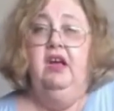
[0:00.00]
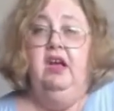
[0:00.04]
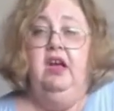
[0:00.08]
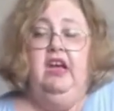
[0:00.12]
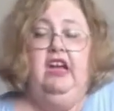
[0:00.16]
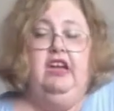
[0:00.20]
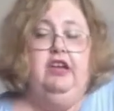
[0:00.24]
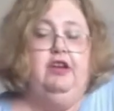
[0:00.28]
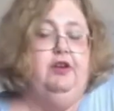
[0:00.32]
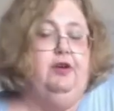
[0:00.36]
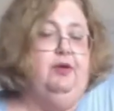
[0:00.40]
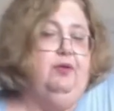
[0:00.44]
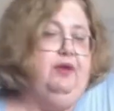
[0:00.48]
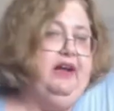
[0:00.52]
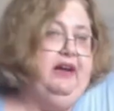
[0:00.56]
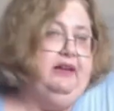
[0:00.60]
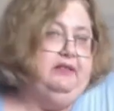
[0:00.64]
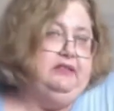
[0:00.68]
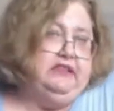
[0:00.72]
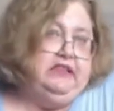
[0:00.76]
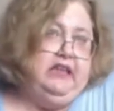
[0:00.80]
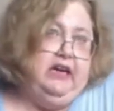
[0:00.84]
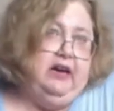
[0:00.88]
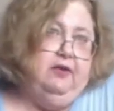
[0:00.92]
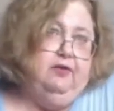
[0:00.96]
You don't
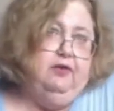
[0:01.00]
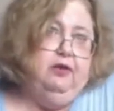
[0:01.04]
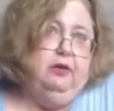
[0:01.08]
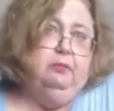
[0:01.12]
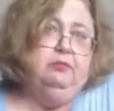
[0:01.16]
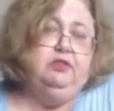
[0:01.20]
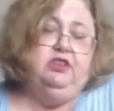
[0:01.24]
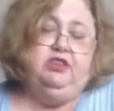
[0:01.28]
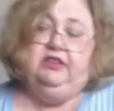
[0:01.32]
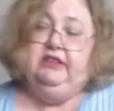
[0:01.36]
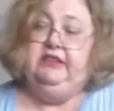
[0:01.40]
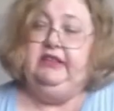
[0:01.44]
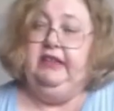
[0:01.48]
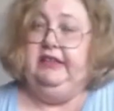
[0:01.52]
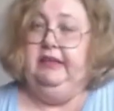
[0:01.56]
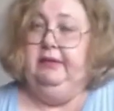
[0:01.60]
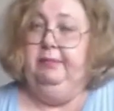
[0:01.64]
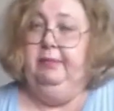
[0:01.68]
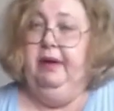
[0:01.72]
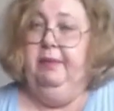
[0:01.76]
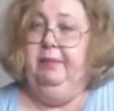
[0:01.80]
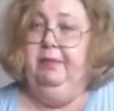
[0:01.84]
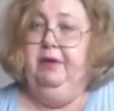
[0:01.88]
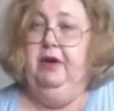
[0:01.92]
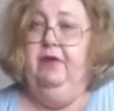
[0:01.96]
have to cover them, just stick them
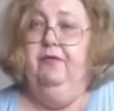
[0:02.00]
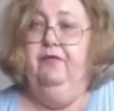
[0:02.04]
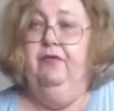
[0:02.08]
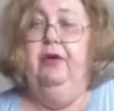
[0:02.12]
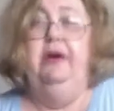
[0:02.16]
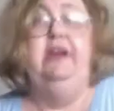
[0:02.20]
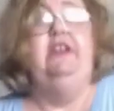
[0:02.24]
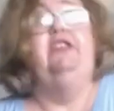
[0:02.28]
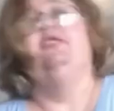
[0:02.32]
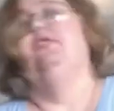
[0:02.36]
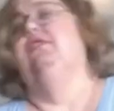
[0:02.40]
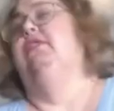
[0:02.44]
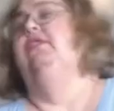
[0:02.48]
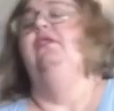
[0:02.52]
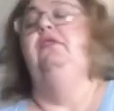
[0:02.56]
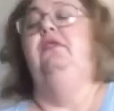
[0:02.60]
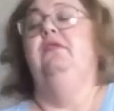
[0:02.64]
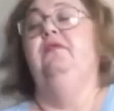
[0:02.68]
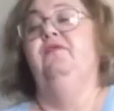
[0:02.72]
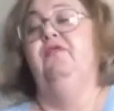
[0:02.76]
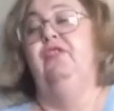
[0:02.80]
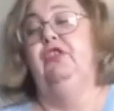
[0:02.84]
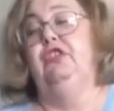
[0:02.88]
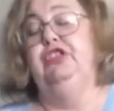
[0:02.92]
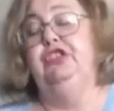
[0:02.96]
up in your freezer
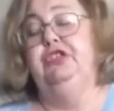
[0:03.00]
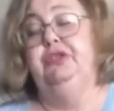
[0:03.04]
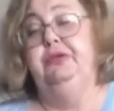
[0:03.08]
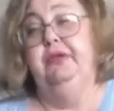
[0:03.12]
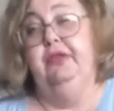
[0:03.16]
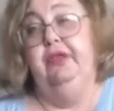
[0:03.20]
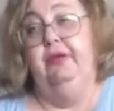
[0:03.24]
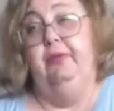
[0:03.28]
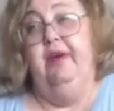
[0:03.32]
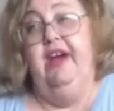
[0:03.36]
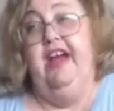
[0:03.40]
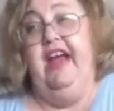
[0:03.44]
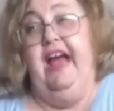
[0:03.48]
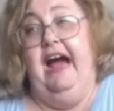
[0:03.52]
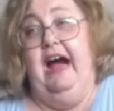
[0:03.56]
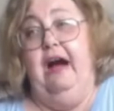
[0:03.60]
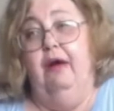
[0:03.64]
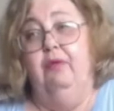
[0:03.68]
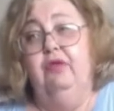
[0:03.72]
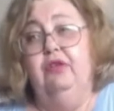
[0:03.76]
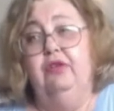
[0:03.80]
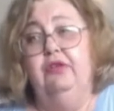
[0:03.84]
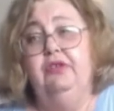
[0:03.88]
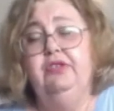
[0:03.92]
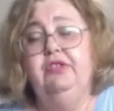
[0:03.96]
for 2 to 3
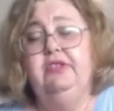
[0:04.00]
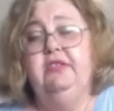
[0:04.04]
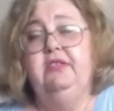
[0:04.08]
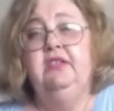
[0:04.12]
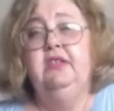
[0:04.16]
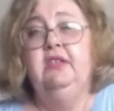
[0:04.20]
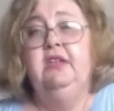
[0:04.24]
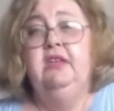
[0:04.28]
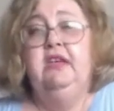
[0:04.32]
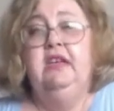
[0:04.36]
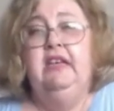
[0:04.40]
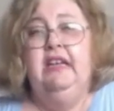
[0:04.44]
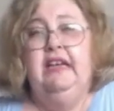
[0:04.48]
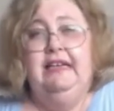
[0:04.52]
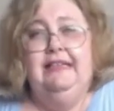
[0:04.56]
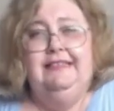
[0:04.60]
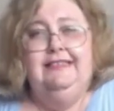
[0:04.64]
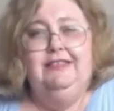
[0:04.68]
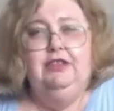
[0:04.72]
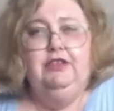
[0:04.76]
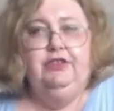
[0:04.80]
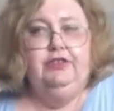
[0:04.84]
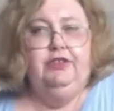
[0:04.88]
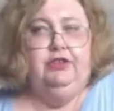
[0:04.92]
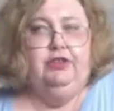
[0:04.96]
hours
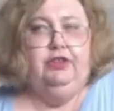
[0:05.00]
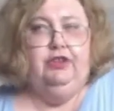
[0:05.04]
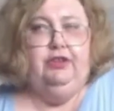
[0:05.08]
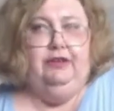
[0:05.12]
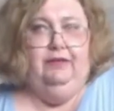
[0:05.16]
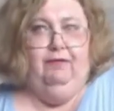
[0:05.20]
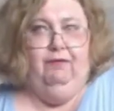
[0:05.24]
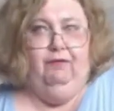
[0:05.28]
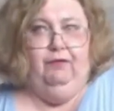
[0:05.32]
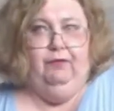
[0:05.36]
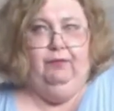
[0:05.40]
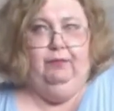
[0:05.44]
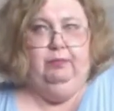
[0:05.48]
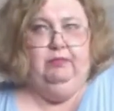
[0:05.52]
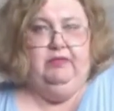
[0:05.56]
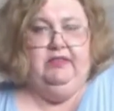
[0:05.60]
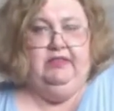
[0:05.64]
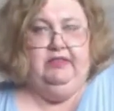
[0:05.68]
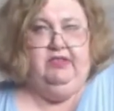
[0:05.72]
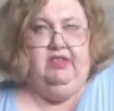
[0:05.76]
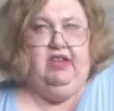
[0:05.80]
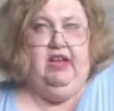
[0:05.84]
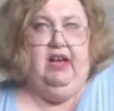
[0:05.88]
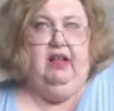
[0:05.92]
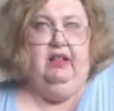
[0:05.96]
till they're good and
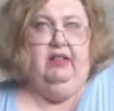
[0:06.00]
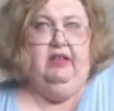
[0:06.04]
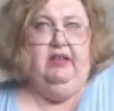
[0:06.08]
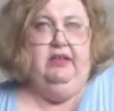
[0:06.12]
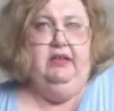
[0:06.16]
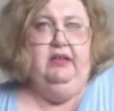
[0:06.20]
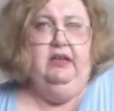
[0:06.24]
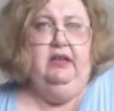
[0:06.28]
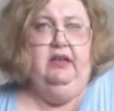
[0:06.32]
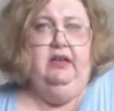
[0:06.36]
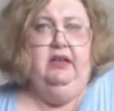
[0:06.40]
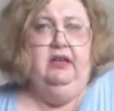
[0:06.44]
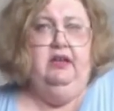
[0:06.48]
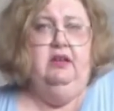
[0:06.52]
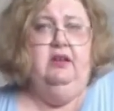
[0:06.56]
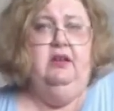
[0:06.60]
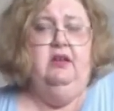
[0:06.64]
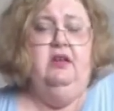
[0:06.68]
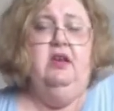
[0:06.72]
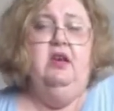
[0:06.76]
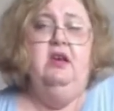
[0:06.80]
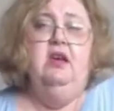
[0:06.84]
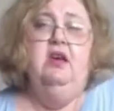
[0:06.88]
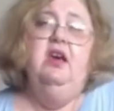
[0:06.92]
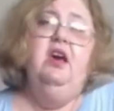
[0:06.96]
solid.
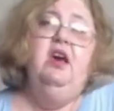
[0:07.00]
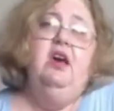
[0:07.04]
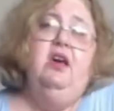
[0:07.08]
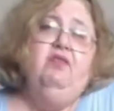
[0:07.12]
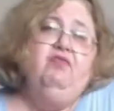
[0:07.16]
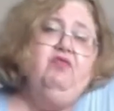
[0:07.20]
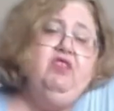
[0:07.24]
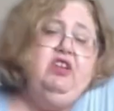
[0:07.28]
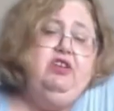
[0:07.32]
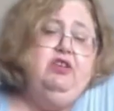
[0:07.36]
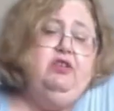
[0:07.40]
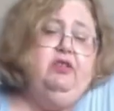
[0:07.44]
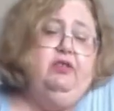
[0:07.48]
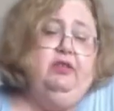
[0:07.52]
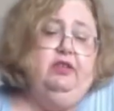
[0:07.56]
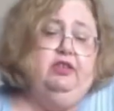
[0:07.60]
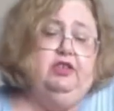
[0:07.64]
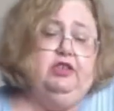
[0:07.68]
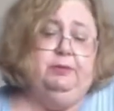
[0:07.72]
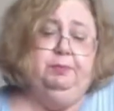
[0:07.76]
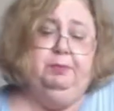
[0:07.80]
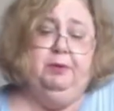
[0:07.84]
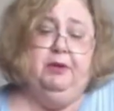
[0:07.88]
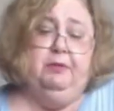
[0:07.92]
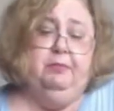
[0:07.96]
Then you can
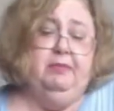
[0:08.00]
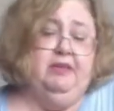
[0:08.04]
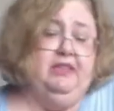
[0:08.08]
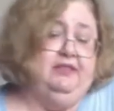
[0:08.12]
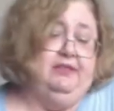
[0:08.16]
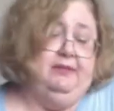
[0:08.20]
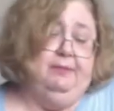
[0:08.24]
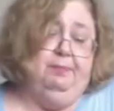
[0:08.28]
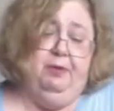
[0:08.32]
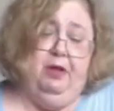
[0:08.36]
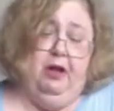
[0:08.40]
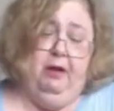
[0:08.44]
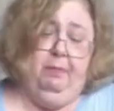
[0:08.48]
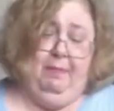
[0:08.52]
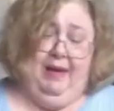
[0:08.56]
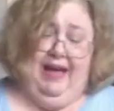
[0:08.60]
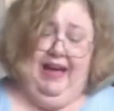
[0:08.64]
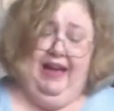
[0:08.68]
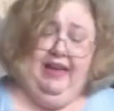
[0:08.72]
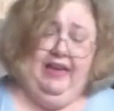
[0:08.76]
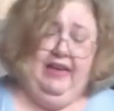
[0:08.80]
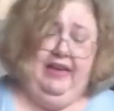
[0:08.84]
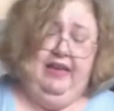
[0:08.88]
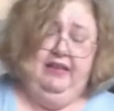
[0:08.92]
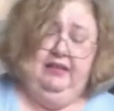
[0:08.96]
just put them in Ziploc
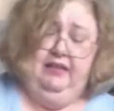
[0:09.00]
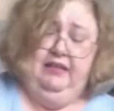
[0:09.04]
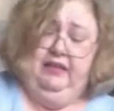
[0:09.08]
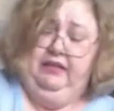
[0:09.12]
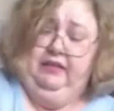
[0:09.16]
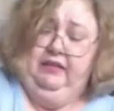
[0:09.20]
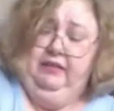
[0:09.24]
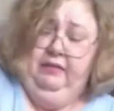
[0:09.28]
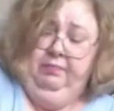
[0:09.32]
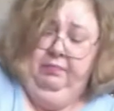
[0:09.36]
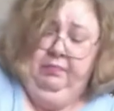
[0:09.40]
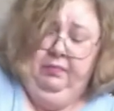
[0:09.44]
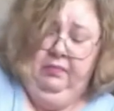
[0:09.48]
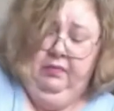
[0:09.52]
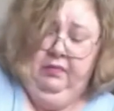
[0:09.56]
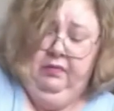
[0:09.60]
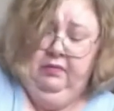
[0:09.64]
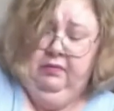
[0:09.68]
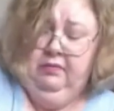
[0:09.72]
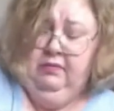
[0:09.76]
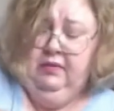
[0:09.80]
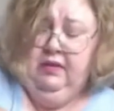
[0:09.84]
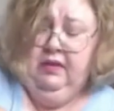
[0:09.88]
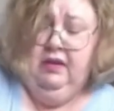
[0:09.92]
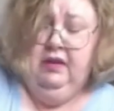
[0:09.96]
baggies and
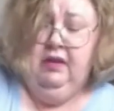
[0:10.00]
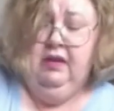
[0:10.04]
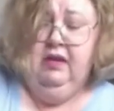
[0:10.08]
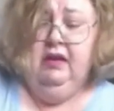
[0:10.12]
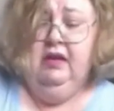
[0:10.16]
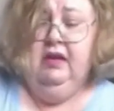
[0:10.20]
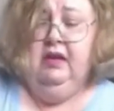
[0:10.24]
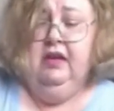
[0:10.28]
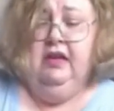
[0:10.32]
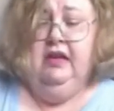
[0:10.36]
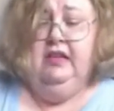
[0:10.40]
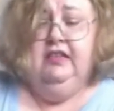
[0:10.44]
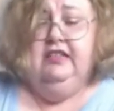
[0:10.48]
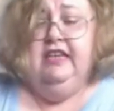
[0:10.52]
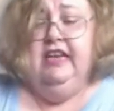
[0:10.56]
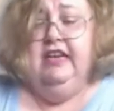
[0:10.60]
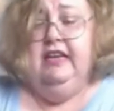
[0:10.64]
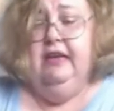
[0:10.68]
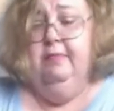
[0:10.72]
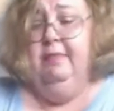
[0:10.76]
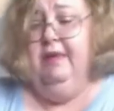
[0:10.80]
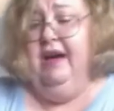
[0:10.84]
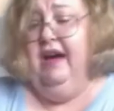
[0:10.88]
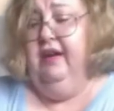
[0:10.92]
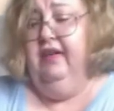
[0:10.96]
take
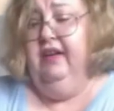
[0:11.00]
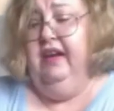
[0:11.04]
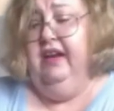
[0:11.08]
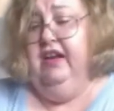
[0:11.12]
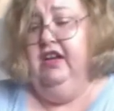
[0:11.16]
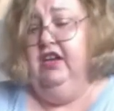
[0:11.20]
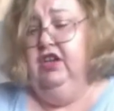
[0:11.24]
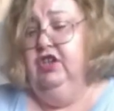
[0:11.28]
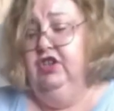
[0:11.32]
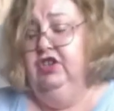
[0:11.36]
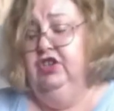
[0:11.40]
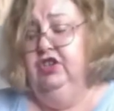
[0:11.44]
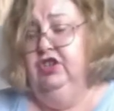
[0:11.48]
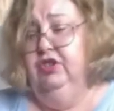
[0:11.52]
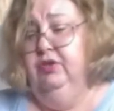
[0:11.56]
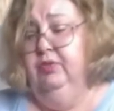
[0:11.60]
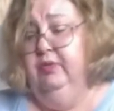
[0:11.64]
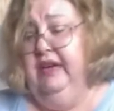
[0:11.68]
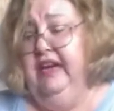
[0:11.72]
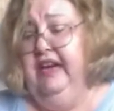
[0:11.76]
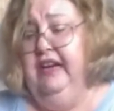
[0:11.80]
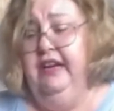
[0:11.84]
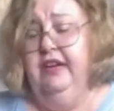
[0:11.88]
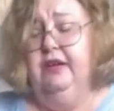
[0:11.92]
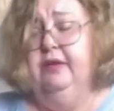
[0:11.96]
them out as you
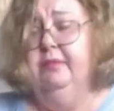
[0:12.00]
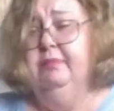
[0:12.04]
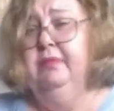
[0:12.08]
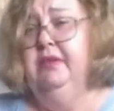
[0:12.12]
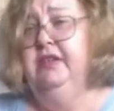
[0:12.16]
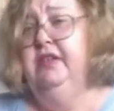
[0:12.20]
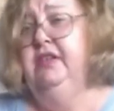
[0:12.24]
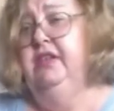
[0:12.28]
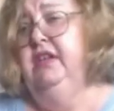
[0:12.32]
need them.